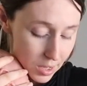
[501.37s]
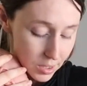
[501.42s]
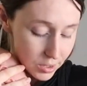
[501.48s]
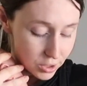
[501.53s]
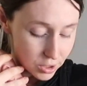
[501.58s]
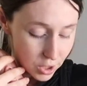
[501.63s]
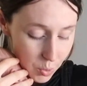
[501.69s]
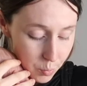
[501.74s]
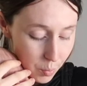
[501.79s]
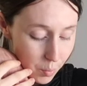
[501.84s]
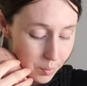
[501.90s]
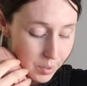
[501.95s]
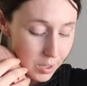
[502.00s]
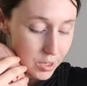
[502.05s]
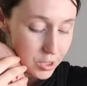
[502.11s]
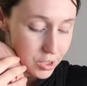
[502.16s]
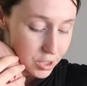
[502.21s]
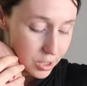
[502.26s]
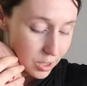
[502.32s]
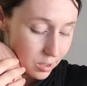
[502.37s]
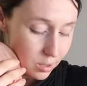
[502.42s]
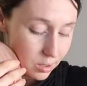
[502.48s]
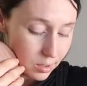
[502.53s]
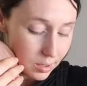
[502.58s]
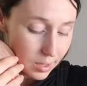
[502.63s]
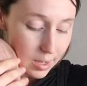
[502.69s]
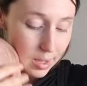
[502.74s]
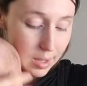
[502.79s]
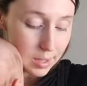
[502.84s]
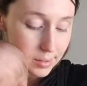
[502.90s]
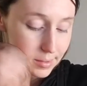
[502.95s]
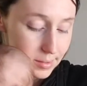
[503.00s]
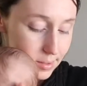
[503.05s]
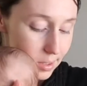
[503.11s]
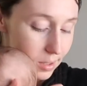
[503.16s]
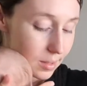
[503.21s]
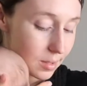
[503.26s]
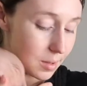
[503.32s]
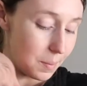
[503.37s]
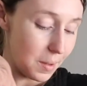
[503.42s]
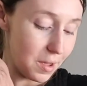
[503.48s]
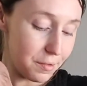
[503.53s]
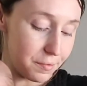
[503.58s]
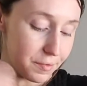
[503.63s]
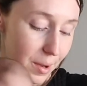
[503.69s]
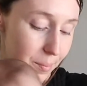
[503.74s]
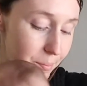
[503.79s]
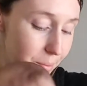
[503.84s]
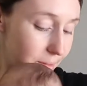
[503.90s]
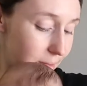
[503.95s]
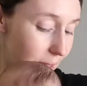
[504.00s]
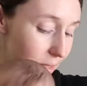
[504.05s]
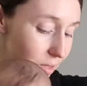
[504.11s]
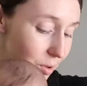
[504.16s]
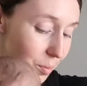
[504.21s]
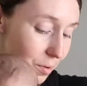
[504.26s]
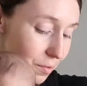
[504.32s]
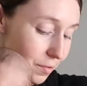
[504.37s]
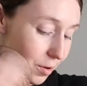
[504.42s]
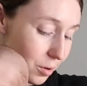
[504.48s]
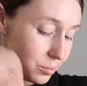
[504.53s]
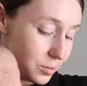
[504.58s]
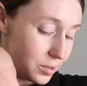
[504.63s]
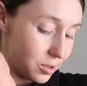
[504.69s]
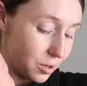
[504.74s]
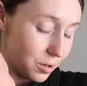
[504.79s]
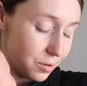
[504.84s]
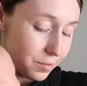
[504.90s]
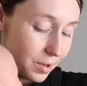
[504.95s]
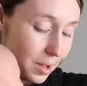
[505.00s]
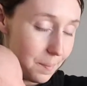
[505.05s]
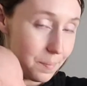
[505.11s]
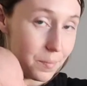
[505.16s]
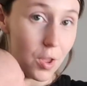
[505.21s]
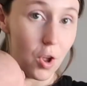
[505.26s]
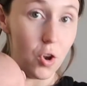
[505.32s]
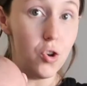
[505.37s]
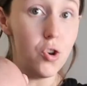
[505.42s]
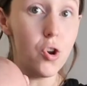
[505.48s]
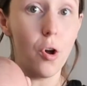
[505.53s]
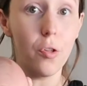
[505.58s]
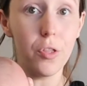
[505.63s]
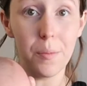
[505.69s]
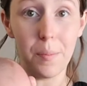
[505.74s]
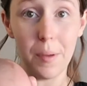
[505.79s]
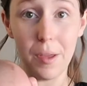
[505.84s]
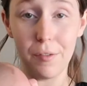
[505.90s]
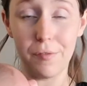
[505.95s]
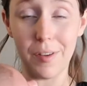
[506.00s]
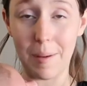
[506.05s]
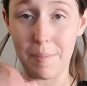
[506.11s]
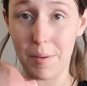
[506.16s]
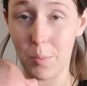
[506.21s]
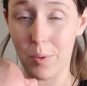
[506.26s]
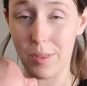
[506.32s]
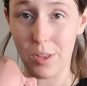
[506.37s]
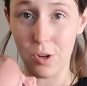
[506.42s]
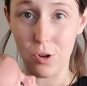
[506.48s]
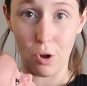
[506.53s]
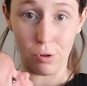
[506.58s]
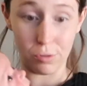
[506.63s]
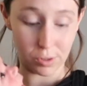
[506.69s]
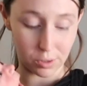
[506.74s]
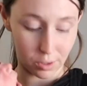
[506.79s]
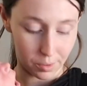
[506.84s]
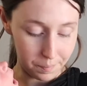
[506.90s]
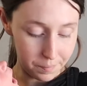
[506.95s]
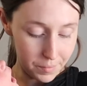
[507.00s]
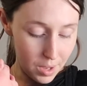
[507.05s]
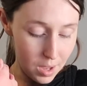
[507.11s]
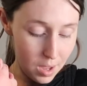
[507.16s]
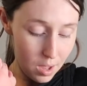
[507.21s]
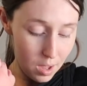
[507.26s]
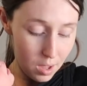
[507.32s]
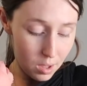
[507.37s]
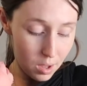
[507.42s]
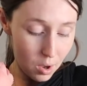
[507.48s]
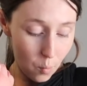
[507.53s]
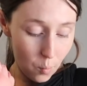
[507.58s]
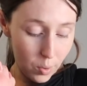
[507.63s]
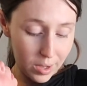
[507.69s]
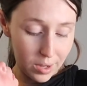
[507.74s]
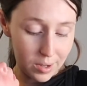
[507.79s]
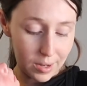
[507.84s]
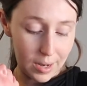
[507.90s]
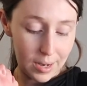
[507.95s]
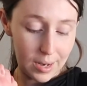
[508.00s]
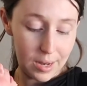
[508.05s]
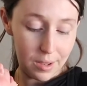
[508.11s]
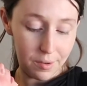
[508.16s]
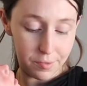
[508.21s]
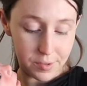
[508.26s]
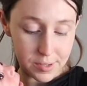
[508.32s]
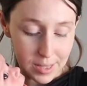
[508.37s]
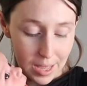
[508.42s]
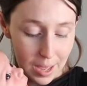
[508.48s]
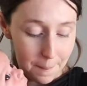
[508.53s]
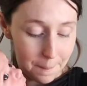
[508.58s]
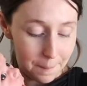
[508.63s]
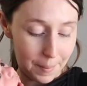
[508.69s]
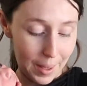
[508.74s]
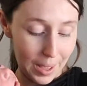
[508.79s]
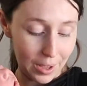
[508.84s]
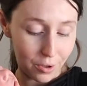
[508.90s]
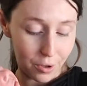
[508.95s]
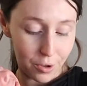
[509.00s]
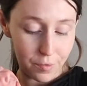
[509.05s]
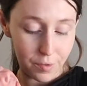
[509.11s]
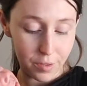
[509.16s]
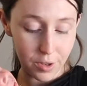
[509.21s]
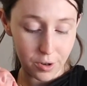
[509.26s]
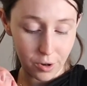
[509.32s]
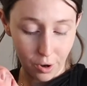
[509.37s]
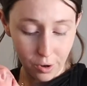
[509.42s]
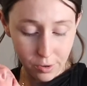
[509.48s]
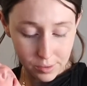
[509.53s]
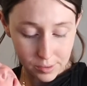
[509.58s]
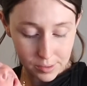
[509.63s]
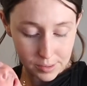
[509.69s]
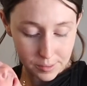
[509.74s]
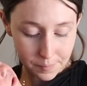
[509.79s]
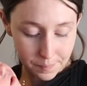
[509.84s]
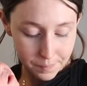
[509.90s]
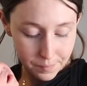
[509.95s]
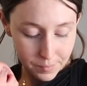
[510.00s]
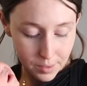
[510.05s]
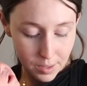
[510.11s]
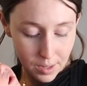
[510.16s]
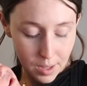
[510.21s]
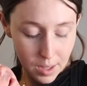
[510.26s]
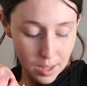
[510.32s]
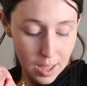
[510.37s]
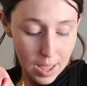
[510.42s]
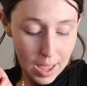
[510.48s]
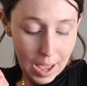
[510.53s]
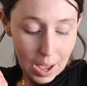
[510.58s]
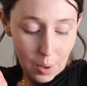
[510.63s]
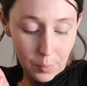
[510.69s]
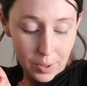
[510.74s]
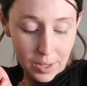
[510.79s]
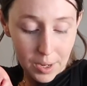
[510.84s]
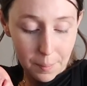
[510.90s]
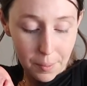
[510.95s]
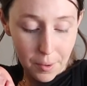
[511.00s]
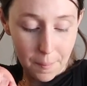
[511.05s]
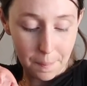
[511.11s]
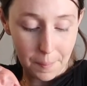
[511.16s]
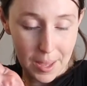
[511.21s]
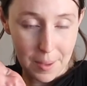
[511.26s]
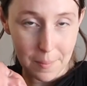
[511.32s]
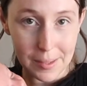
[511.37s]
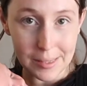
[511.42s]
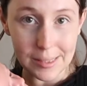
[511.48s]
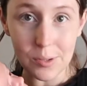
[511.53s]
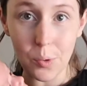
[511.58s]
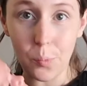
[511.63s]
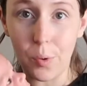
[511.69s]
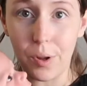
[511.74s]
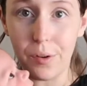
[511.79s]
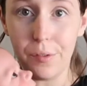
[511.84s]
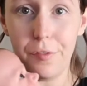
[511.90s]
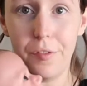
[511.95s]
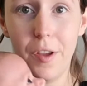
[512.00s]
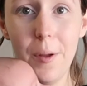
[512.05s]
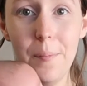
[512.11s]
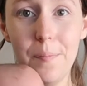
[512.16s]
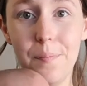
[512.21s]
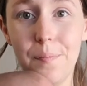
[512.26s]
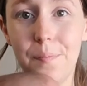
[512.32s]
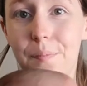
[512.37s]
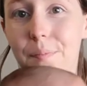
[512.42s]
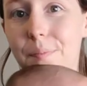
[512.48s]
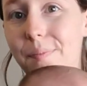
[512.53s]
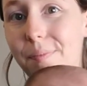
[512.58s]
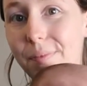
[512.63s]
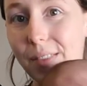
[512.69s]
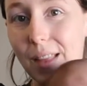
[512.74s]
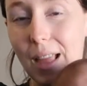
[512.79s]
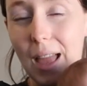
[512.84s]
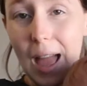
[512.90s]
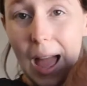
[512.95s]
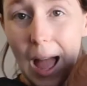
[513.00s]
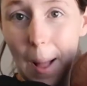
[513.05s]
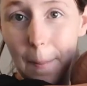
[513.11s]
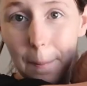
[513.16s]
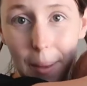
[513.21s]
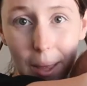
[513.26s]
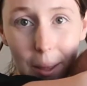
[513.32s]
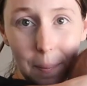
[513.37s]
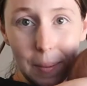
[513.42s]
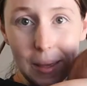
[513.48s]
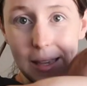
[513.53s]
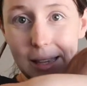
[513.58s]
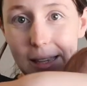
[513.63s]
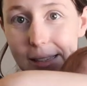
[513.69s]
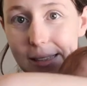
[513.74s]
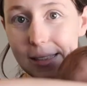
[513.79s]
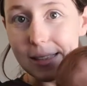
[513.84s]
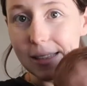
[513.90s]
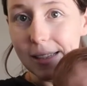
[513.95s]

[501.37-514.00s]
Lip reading: So what we're going to do is the bit of fabric then that we folded over, not the bit of fabric with the knot on, we're going to lift that back over the knot, and we're going to put baby's 1 foot and baby's